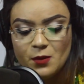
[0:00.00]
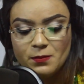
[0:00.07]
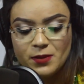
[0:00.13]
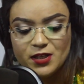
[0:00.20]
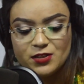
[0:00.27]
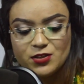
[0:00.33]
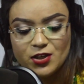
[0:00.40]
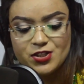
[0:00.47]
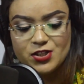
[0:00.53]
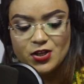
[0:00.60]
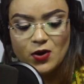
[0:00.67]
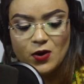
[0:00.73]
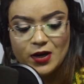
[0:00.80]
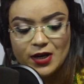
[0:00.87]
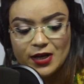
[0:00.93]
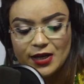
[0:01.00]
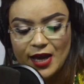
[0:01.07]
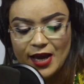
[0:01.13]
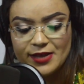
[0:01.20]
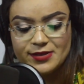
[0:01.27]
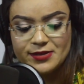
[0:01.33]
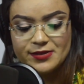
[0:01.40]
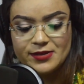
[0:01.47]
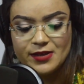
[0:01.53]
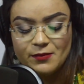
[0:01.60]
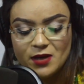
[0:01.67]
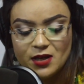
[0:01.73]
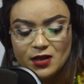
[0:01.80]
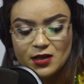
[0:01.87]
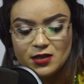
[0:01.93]
Please, does she organize
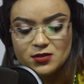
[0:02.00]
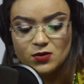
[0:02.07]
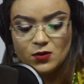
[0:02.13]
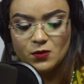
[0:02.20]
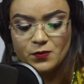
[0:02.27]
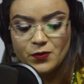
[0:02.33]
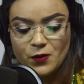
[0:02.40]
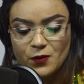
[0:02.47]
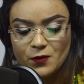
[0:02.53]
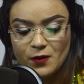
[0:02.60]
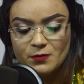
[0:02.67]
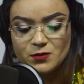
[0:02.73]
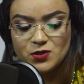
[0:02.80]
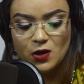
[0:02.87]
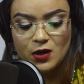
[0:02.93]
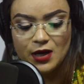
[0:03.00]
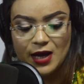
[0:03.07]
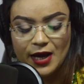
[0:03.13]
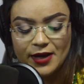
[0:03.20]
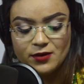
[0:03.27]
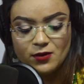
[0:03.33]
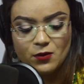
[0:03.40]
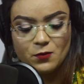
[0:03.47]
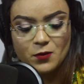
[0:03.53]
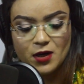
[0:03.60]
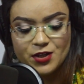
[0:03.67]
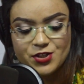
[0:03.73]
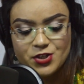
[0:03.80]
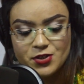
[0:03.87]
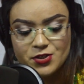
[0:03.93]
seminars or programs online on
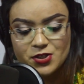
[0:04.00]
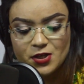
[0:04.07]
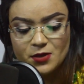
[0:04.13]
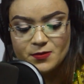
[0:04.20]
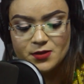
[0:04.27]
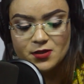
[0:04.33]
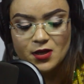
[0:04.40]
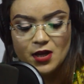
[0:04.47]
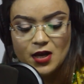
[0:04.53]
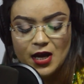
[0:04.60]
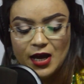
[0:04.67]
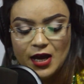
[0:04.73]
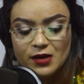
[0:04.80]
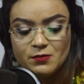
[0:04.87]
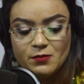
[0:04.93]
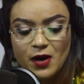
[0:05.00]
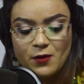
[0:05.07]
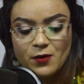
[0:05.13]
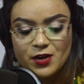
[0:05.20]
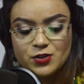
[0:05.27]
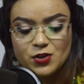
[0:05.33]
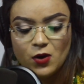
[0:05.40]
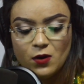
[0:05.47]
relationships and marriage,